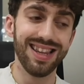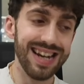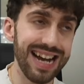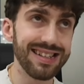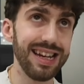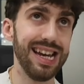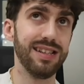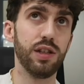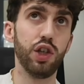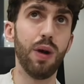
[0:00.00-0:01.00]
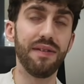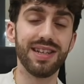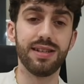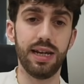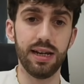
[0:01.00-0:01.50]
the next thing is you have
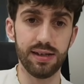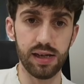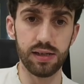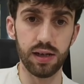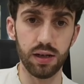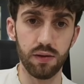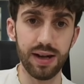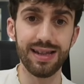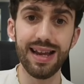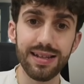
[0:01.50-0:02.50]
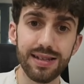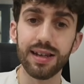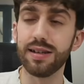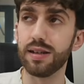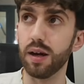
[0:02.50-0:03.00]
to stay consistent, right? This
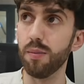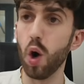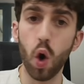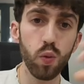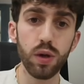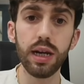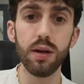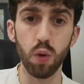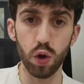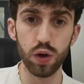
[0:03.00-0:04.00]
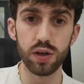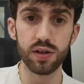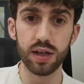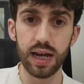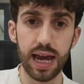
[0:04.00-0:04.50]
system only
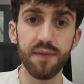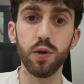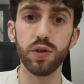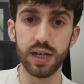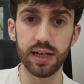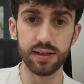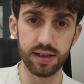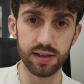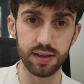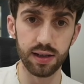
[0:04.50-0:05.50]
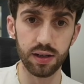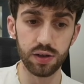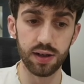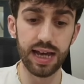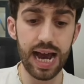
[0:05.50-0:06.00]
works if you stay
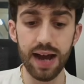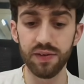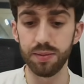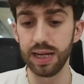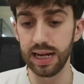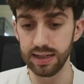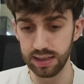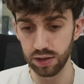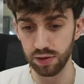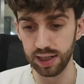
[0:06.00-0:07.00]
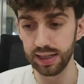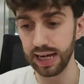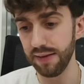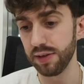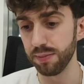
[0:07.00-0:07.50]
consistent. So they have to be an ATA creator,
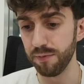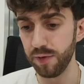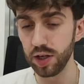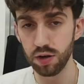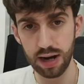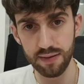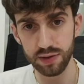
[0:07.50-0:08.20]
they have to fit your